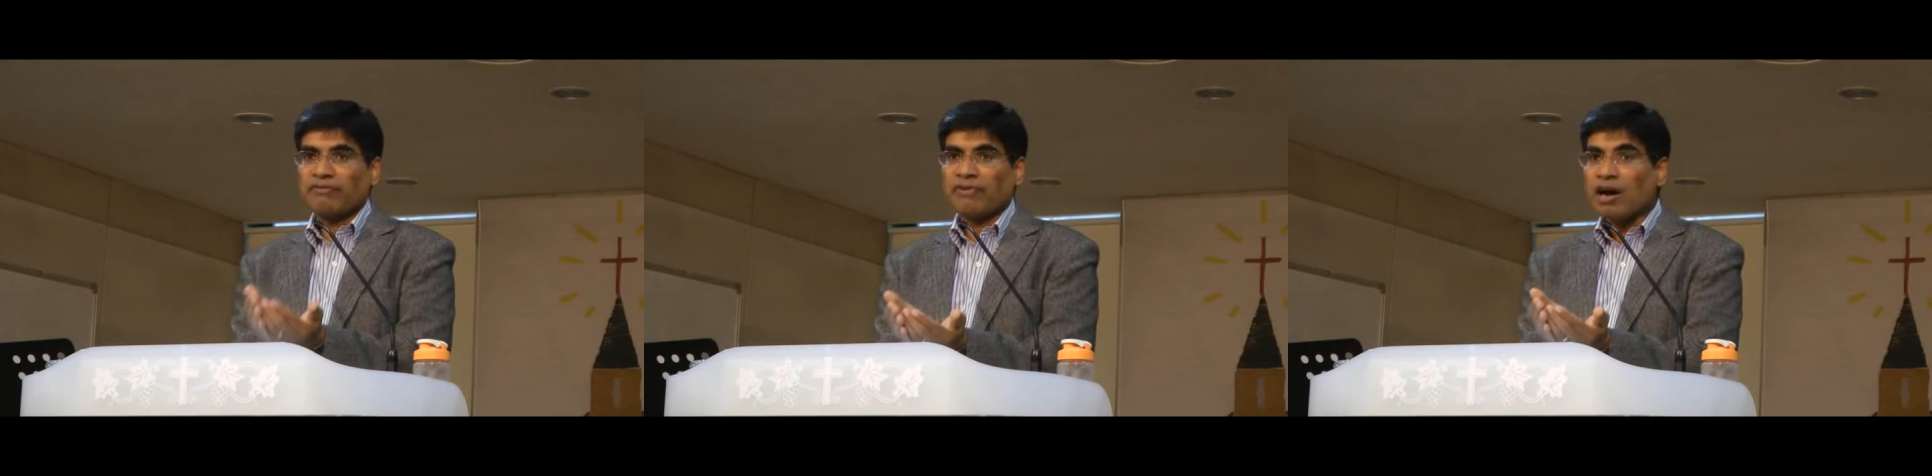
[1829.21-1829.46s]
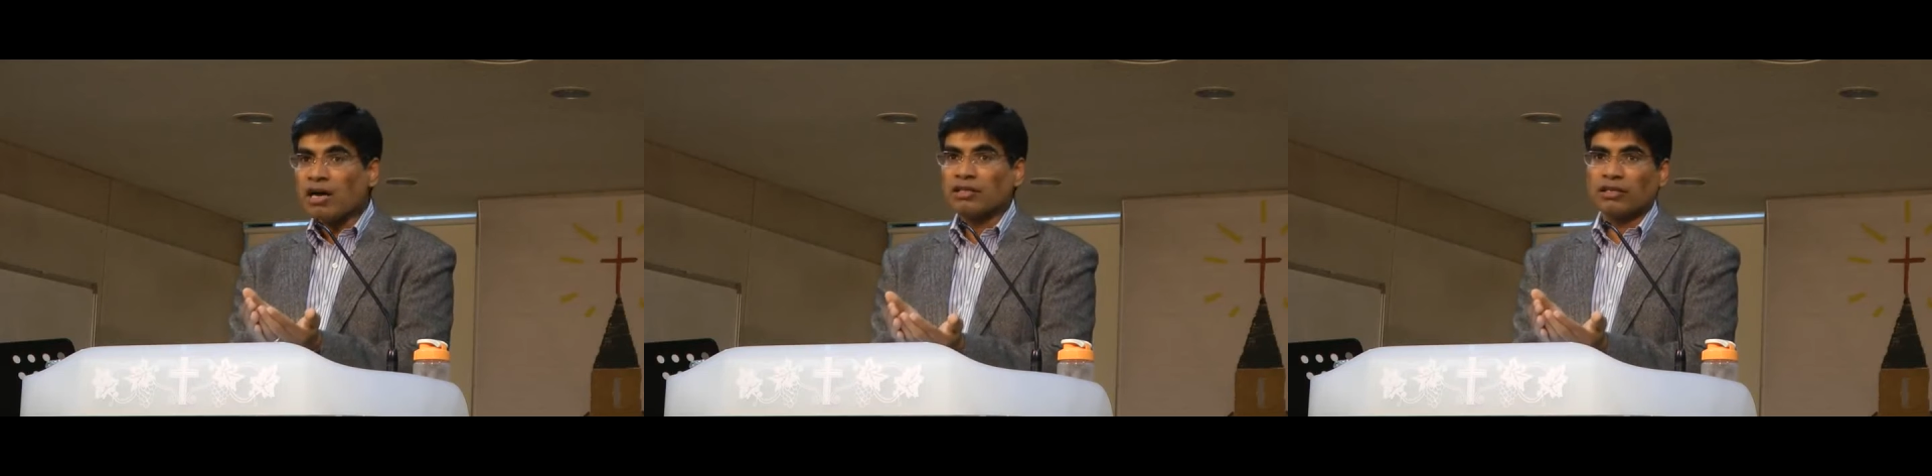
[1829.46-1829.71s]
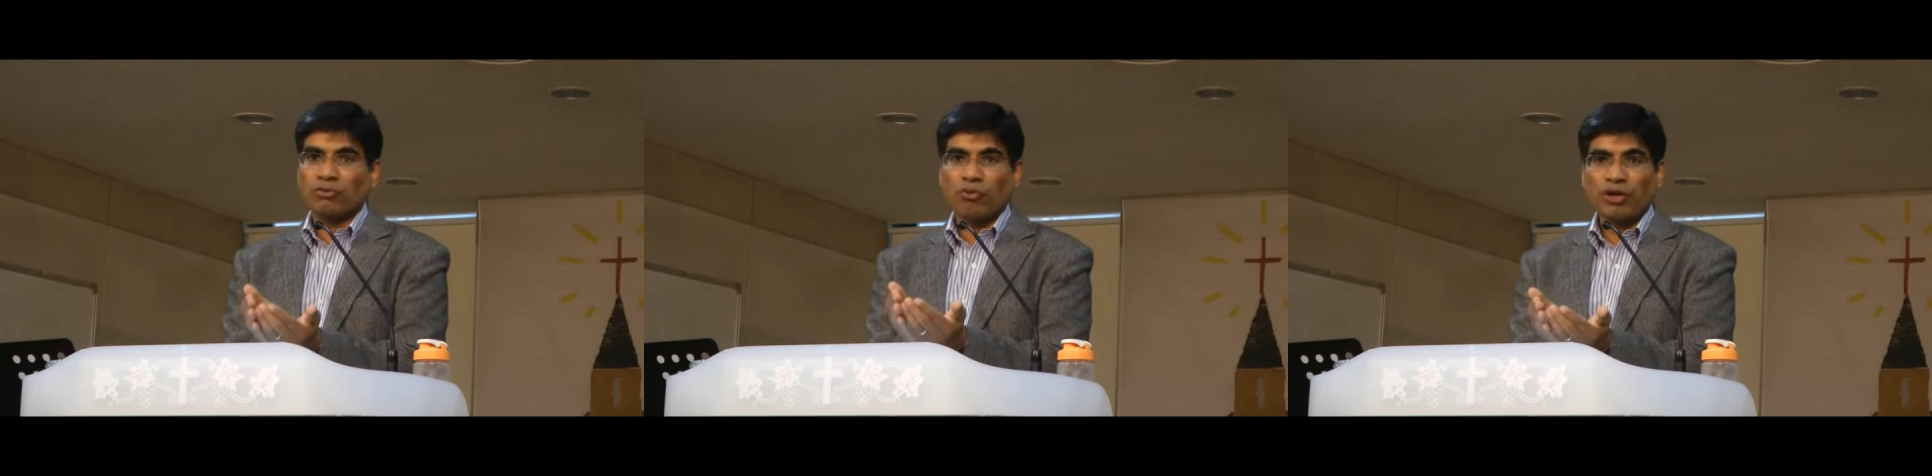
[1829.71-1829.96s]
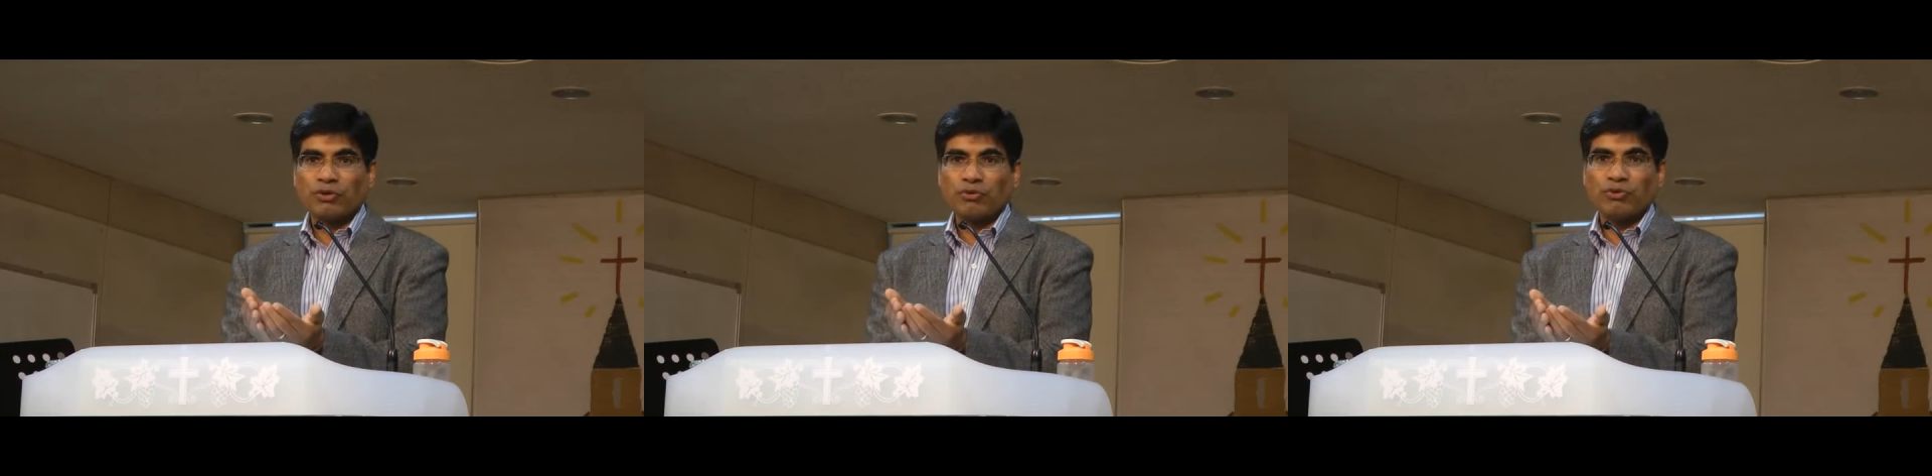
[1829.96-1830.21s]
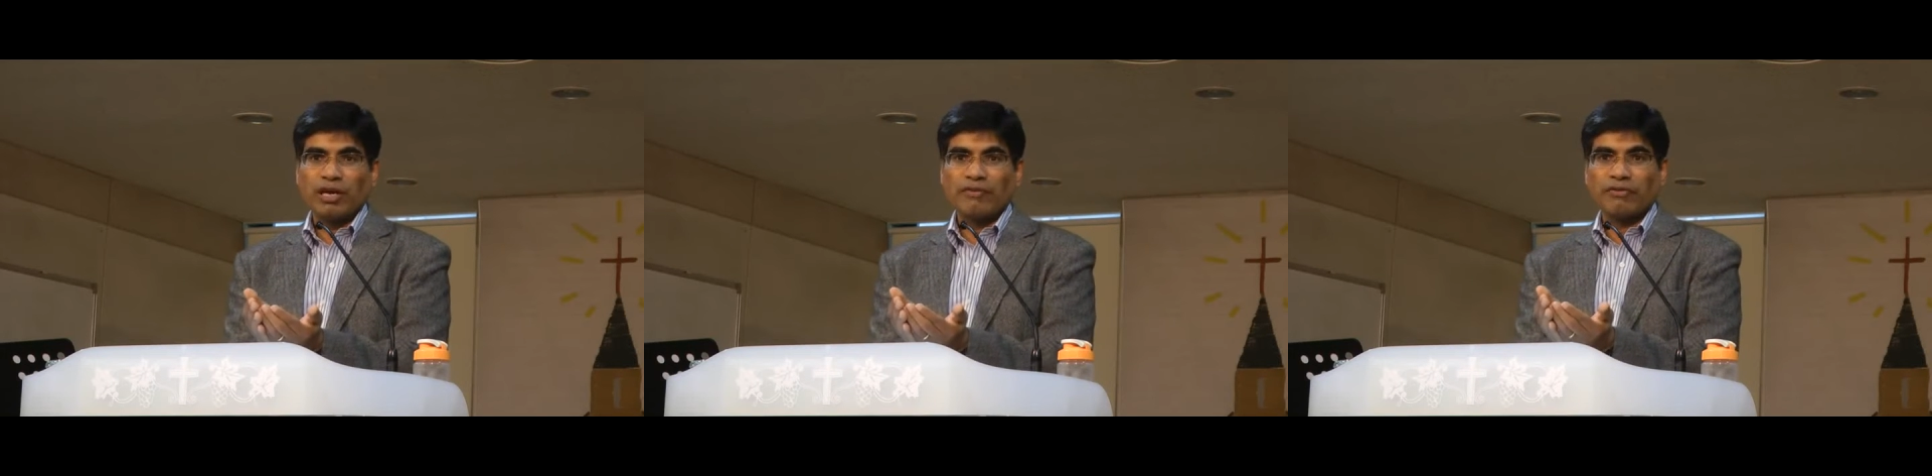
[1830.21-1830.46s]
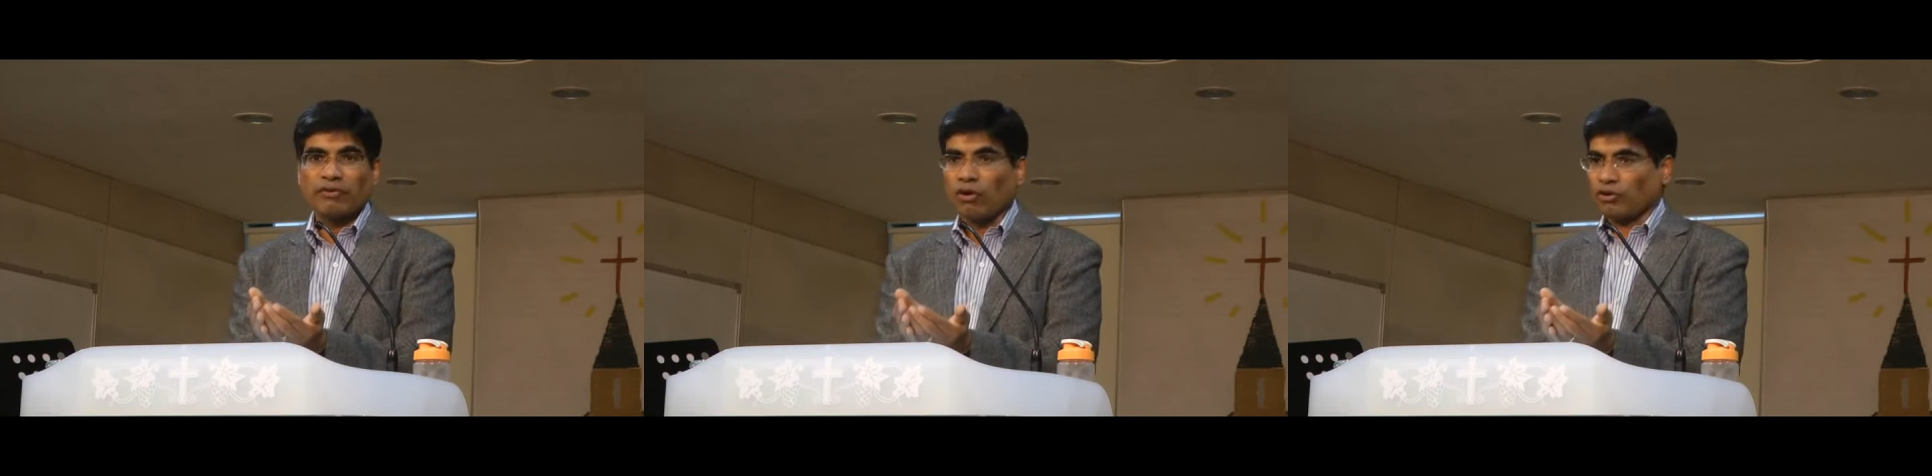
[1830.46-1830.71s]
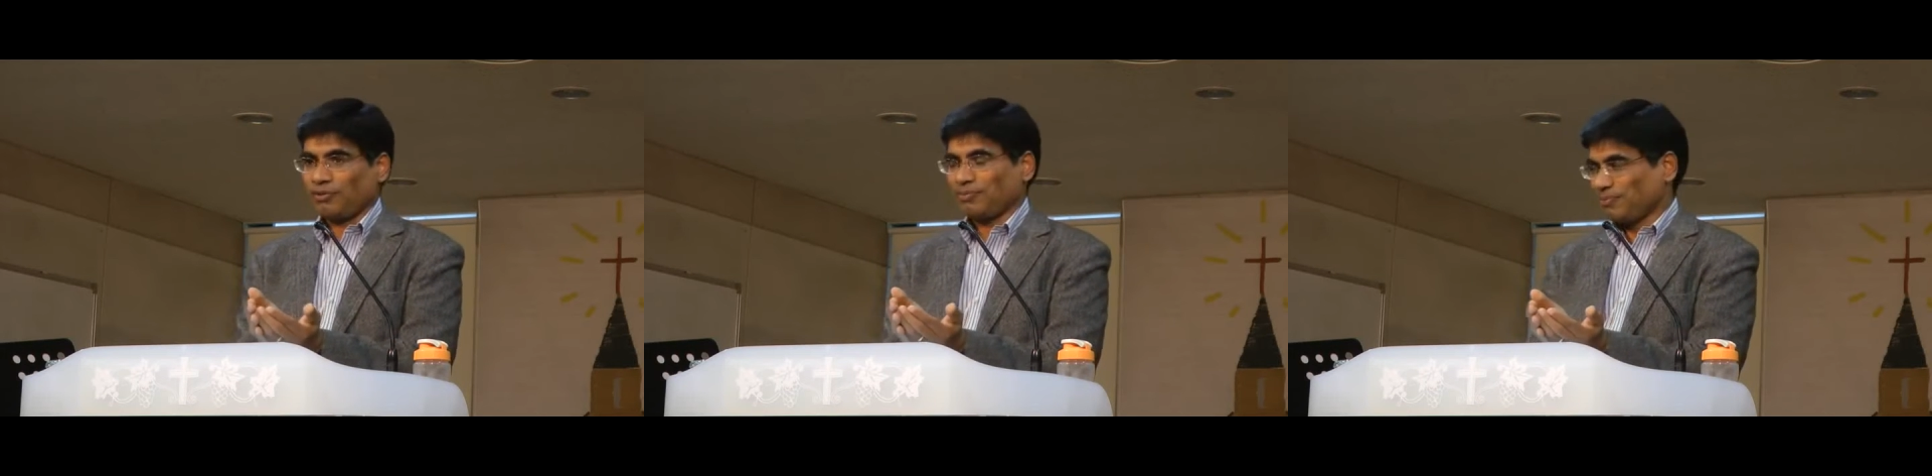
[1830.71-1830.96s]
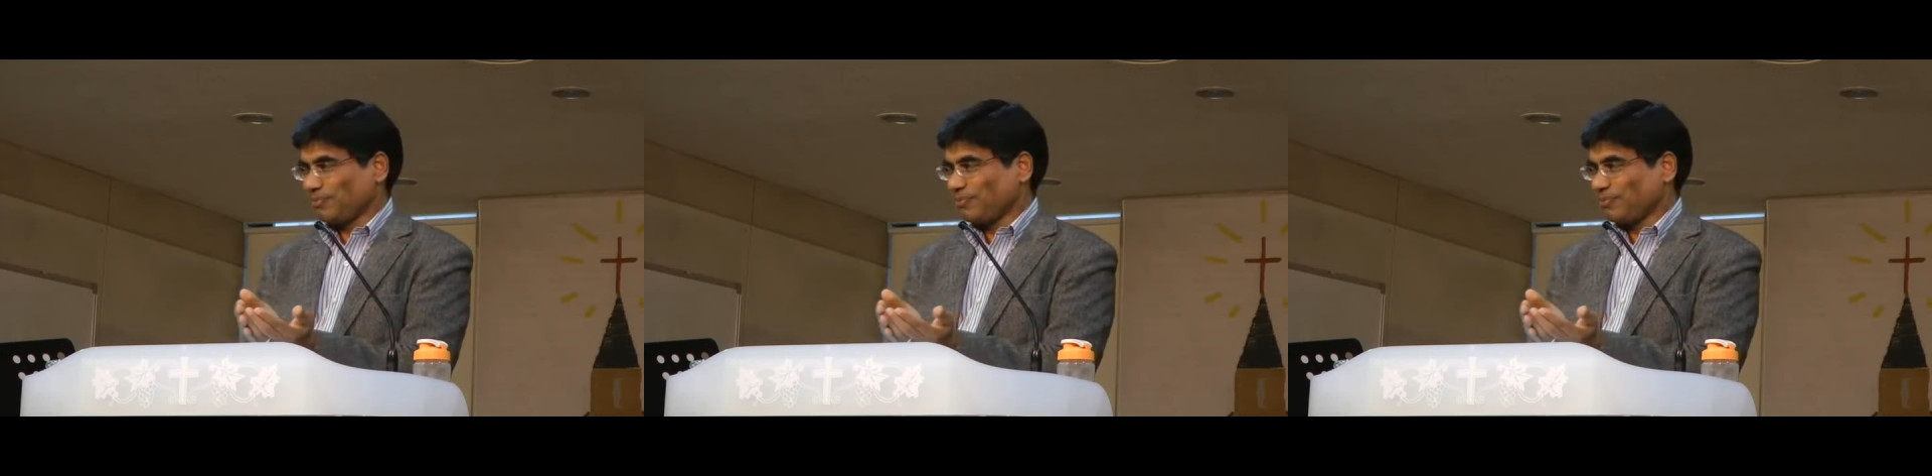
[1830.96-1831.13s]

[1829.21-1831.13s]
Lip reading: father, what we would have thought?